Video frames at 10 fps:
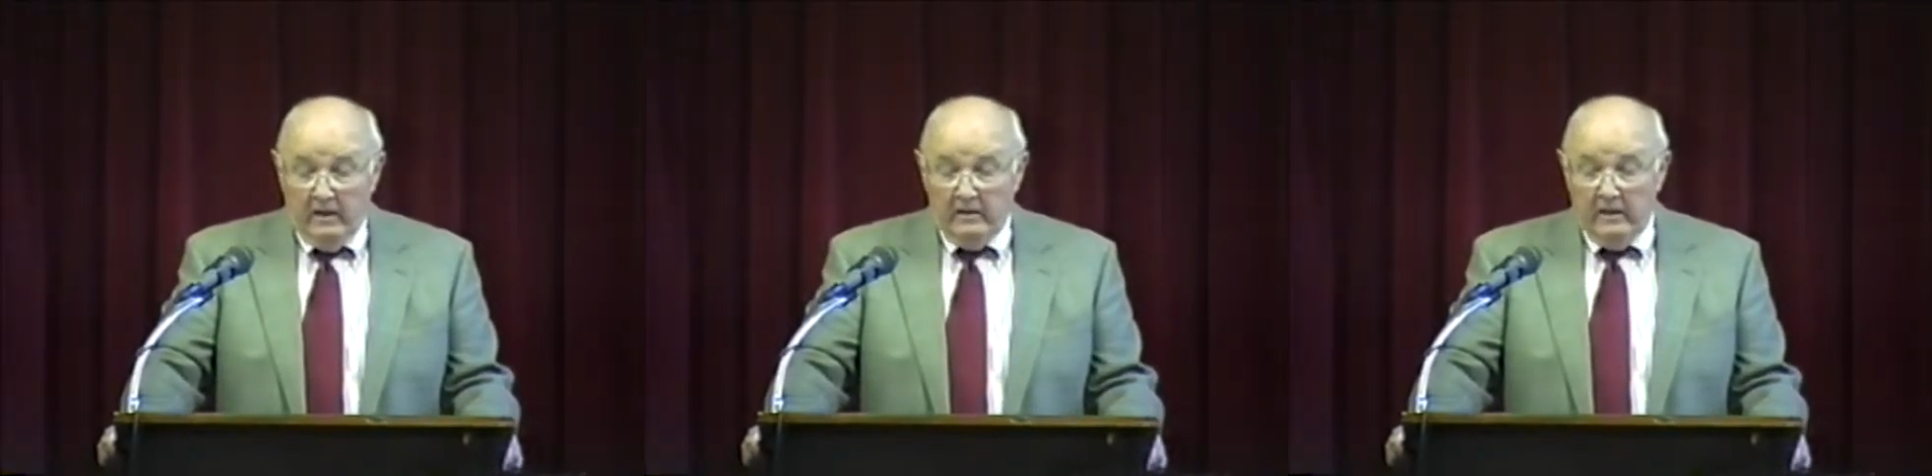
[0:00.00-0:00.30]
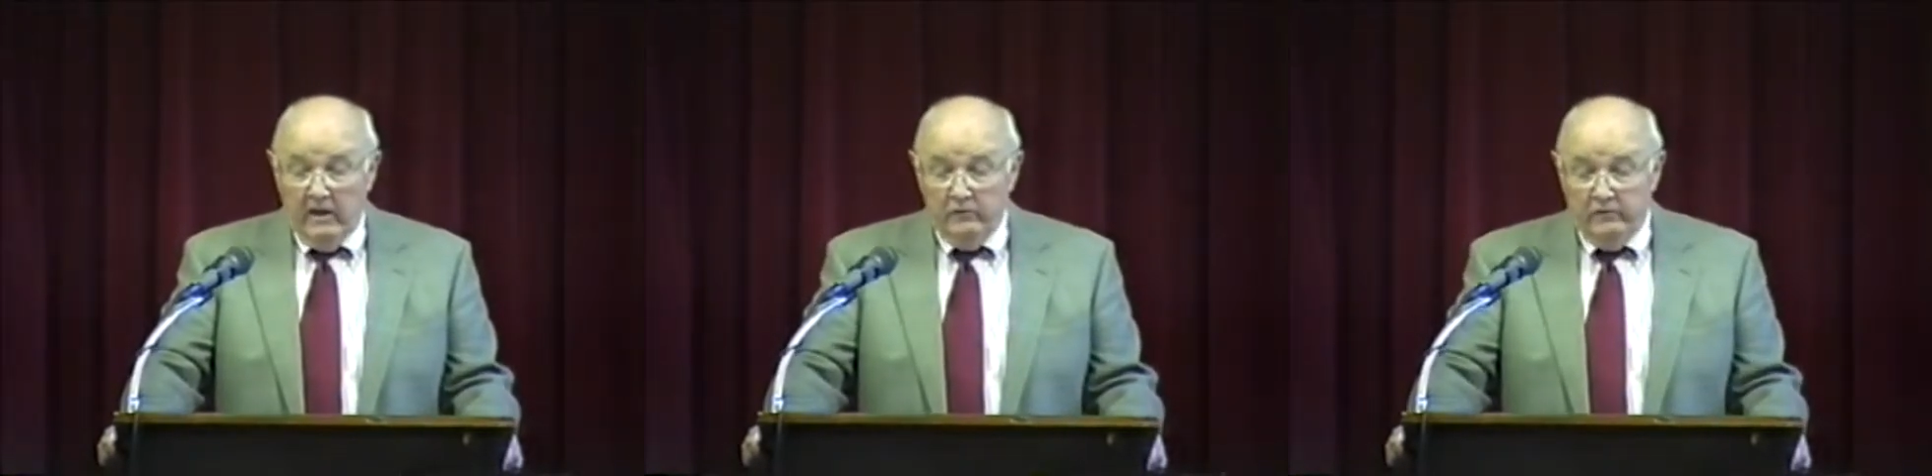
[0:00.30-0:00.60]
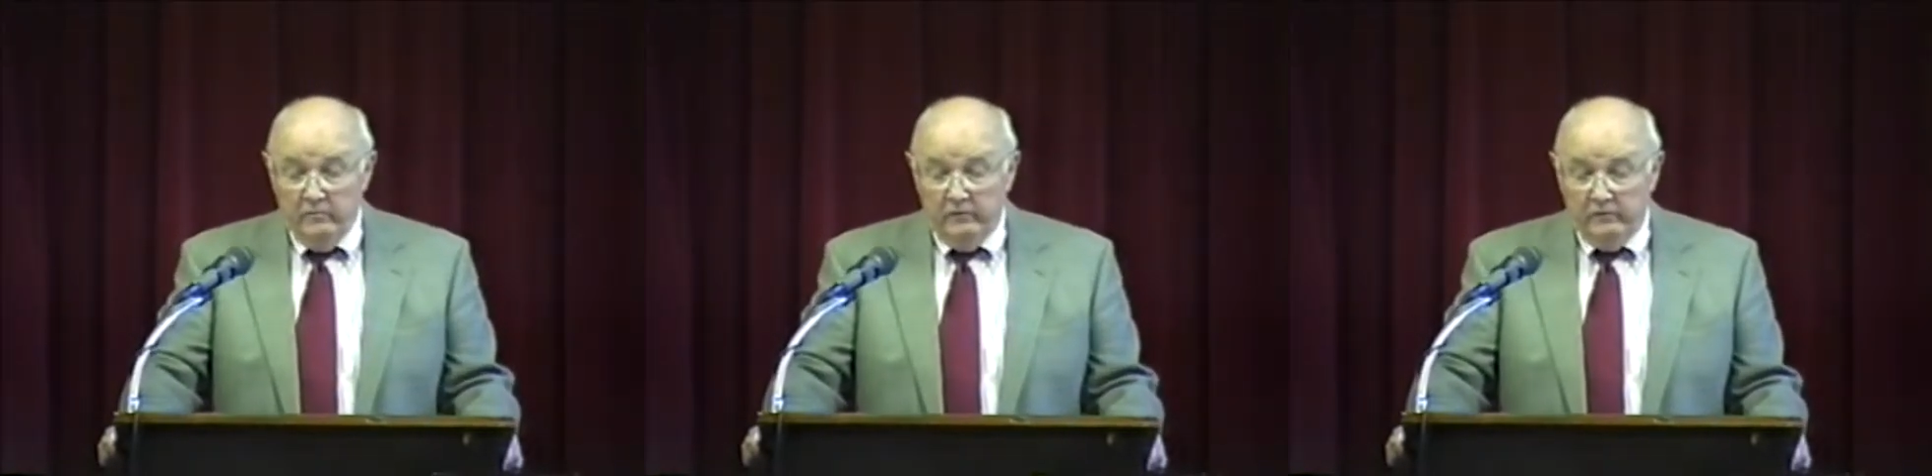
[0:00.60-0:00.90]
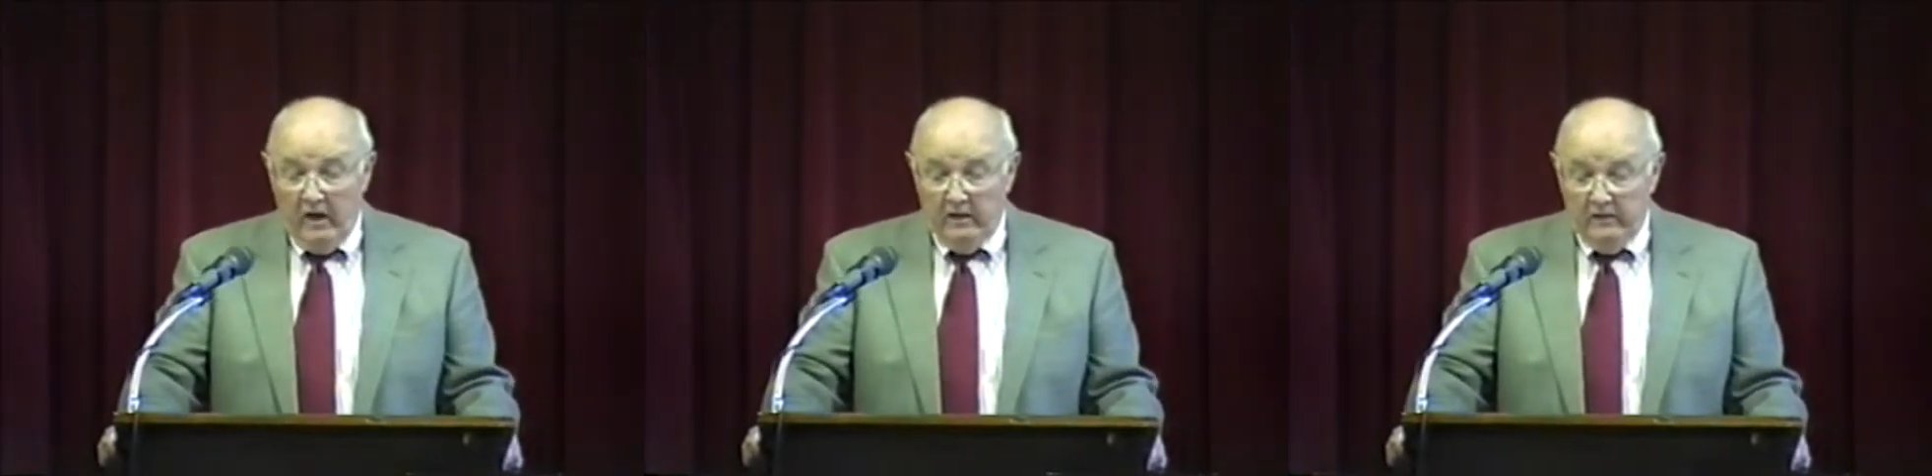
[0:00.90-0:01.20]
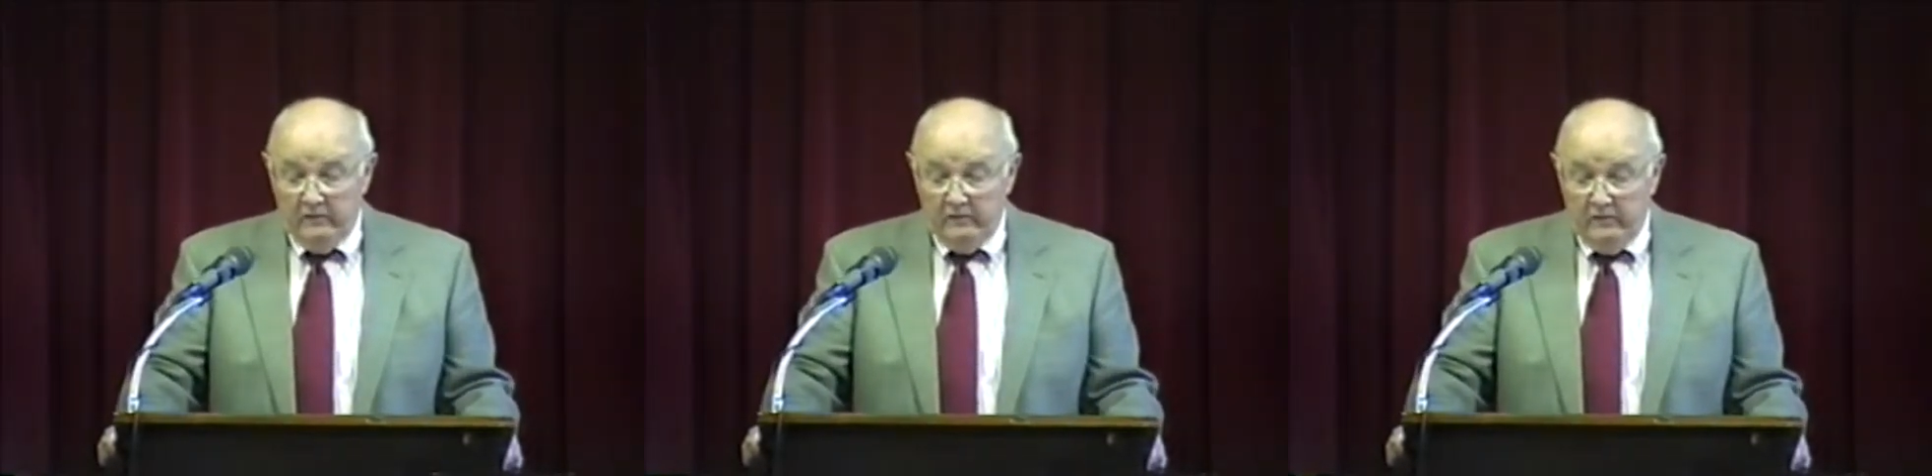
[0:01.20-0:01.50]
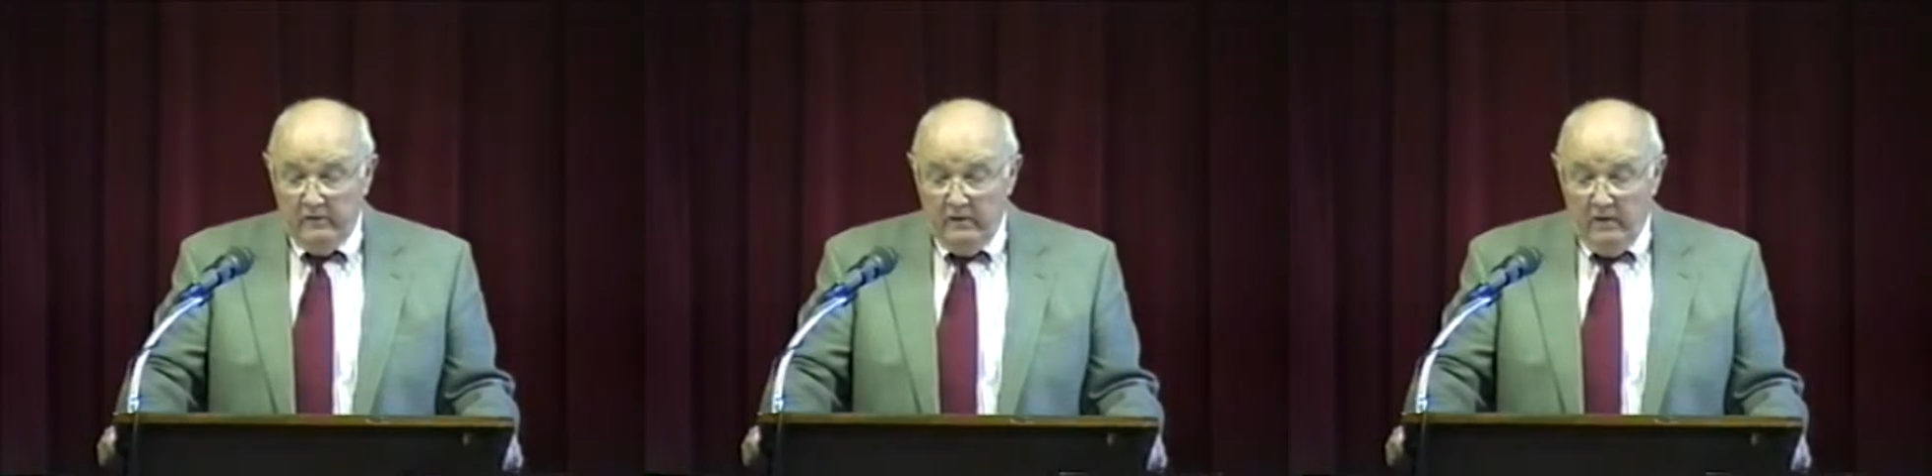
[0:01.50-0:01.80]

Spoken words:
and allows them solace